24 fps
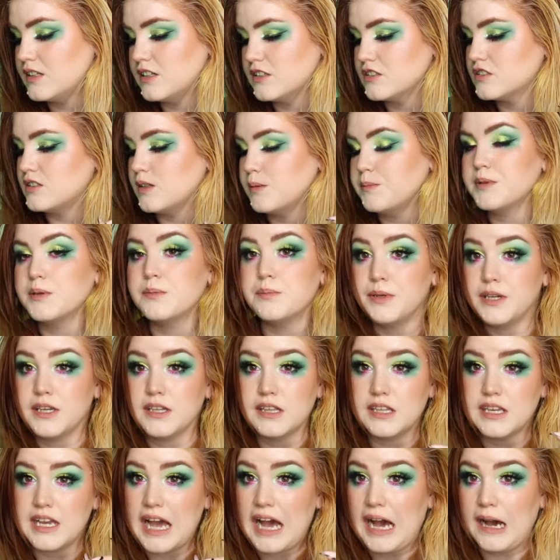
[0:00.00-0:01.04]
here seem to be
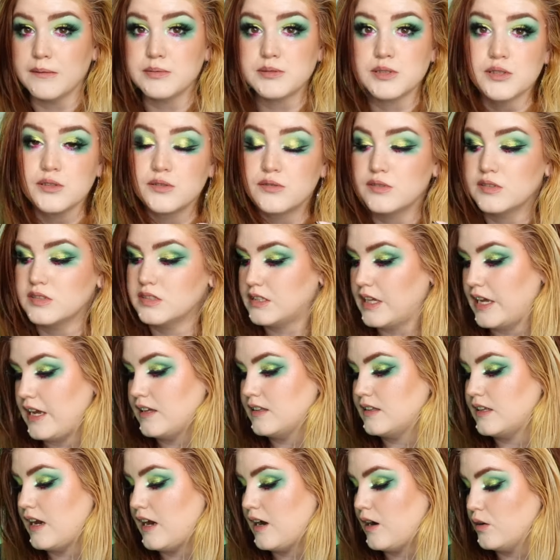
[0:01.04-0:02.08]
the absolute
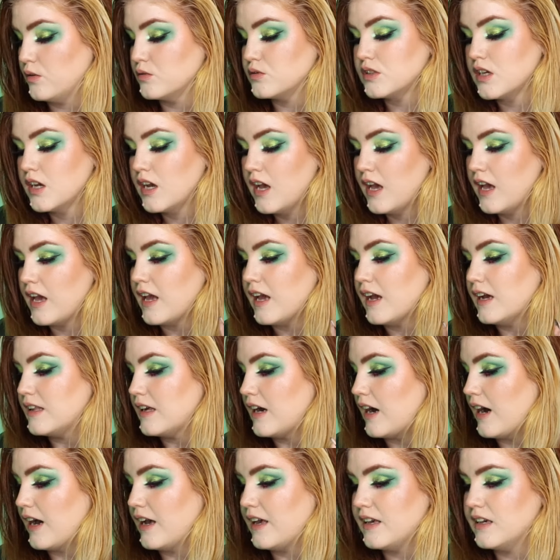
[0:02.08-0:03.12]
standout, and
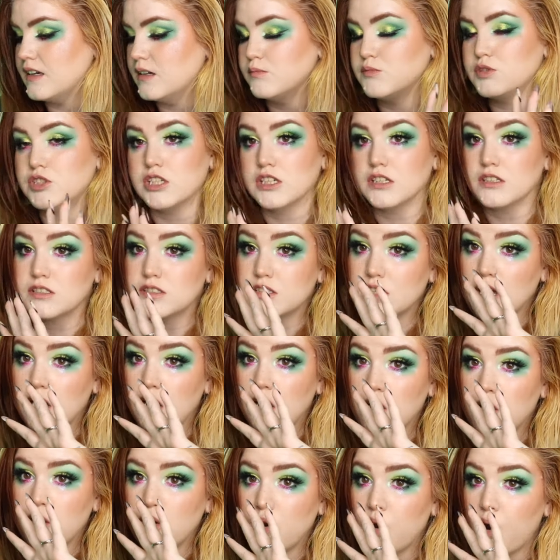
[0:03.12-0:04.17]
I am just
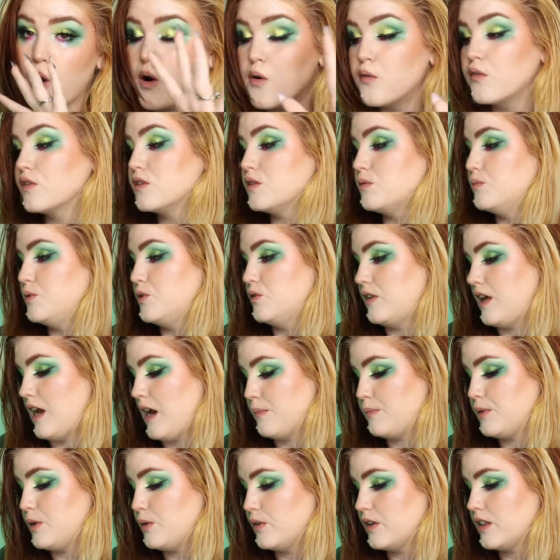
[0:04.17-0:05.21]
over the moon
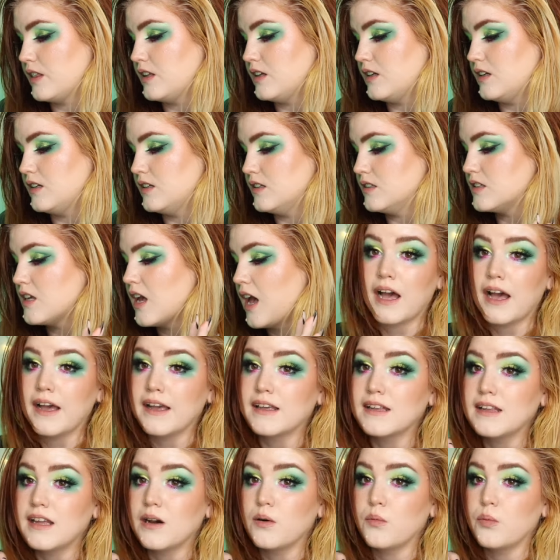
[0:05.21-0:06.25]
happy with these. I
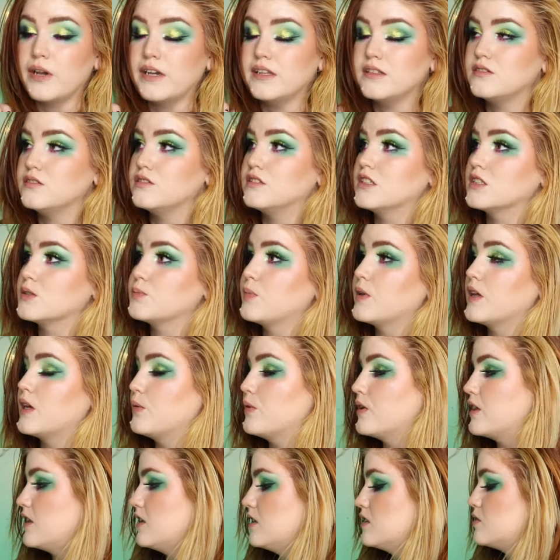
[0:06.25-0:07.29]
cannot wait to just play
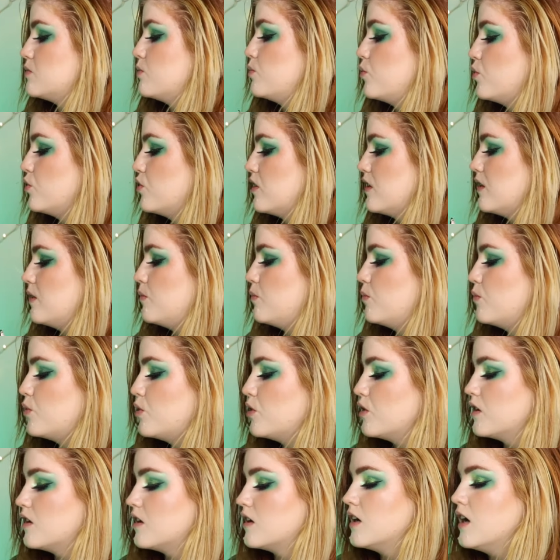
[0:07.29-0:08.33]
with this more and
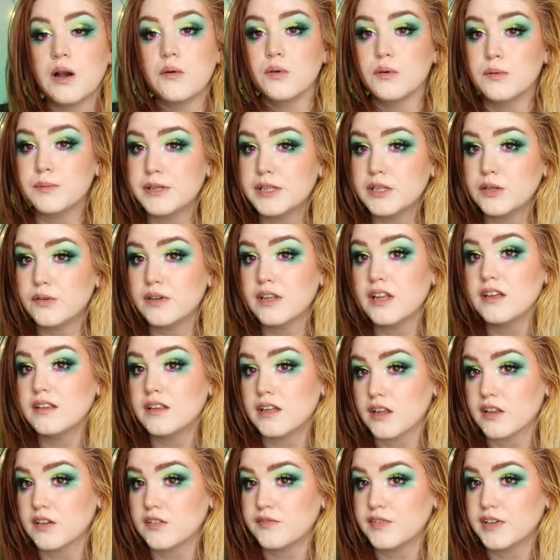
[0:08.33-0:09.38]
more. I will be doing
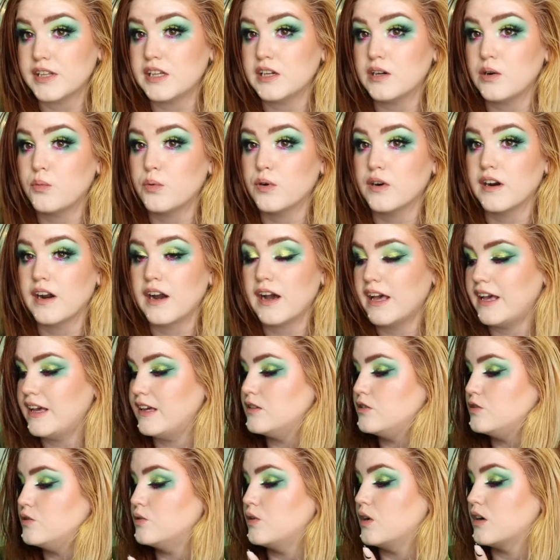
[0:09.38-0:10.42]
another video where I
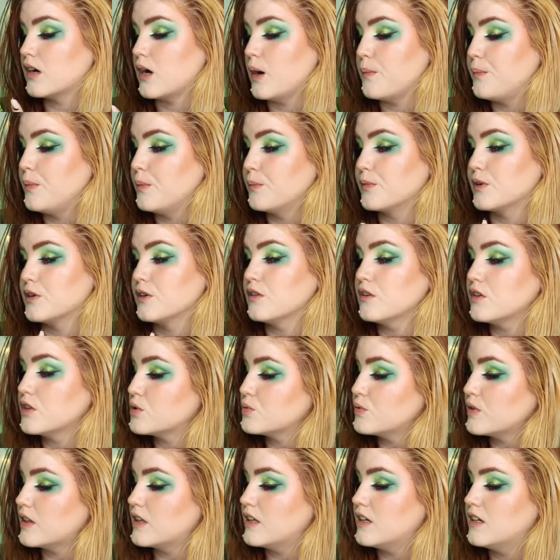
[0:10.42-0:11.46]
do a couple more looks
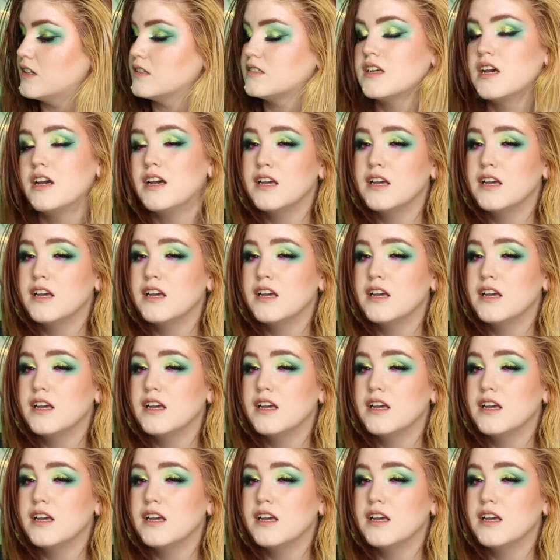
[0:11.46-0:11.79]
with this.